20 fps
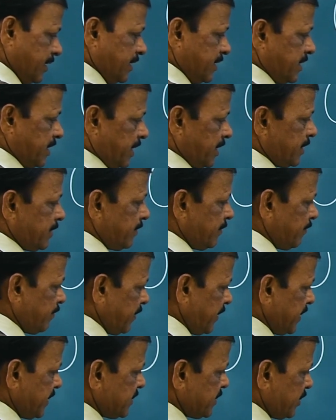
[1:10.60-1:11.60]
These are
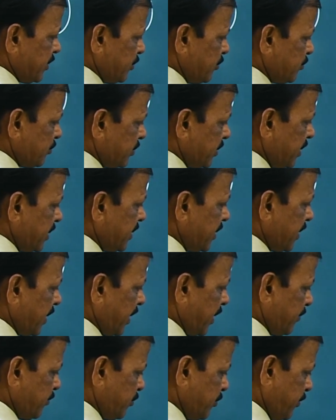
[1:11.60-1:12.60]
placed into the
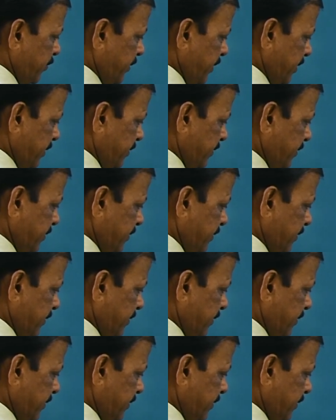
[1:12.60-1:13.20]
abdomen.